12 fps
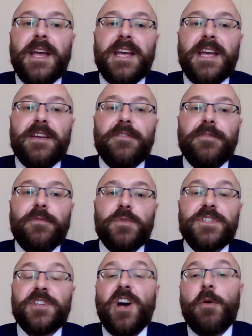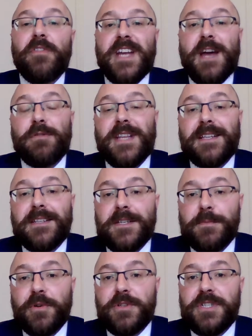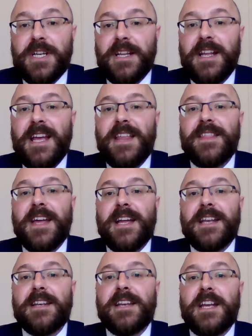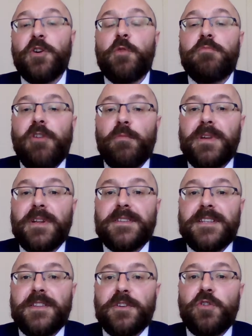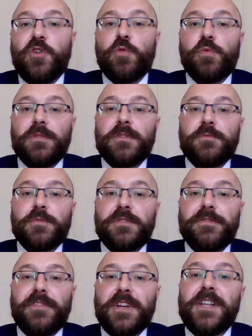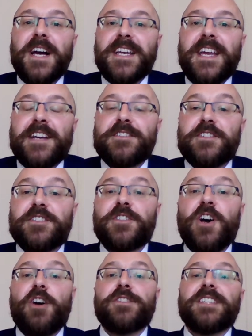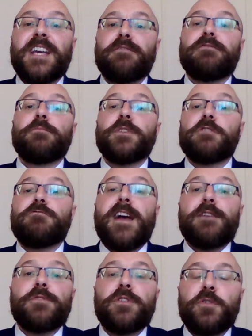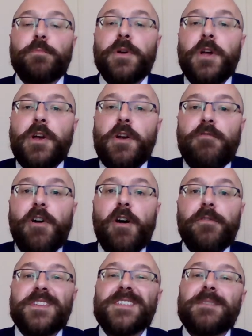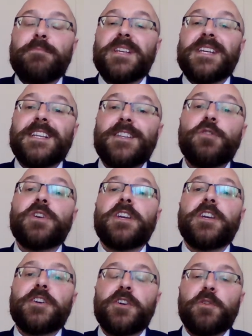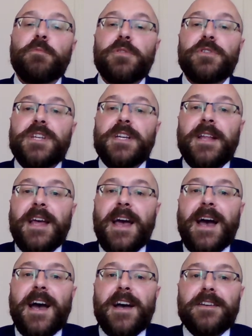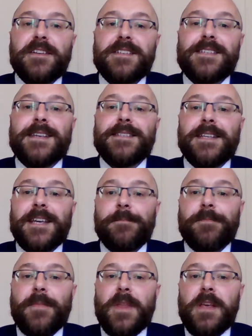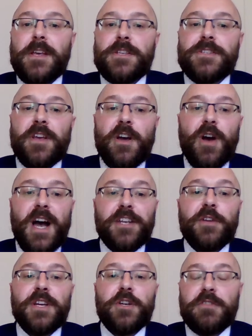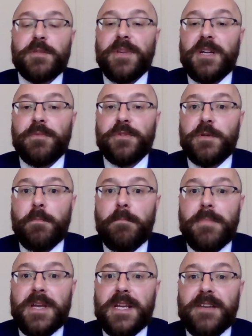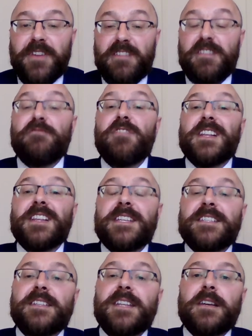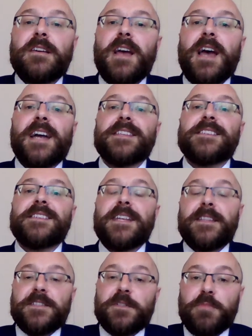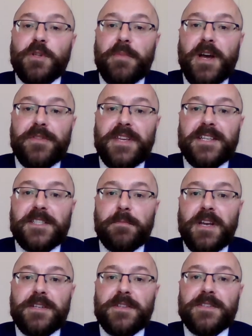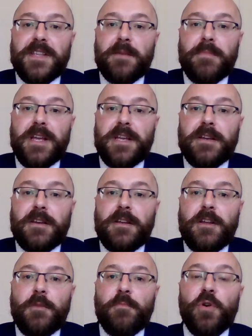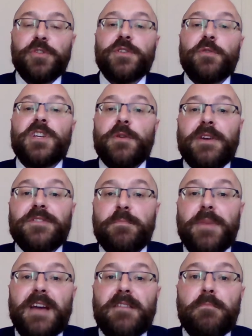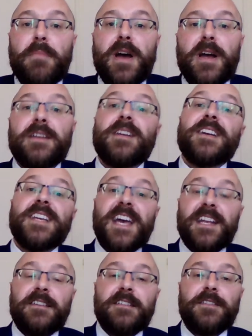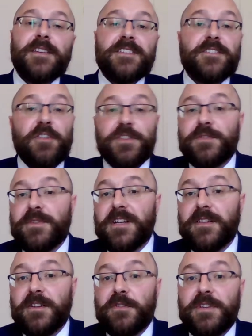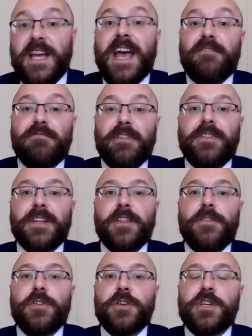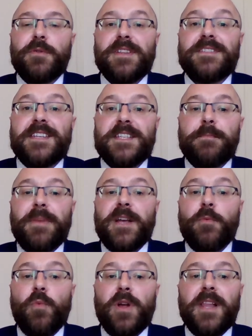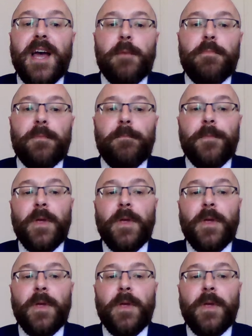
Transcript: If we start with an outlandish budget, then in all probability the court will feel like it has to start again from the ground up, rather than simply looking at your budget and assessing it. So I do encourage people to be very realistic and sensible about the estimations they make, but also we do have to bear in mind again that it's got to include everything that you anticipate will happen.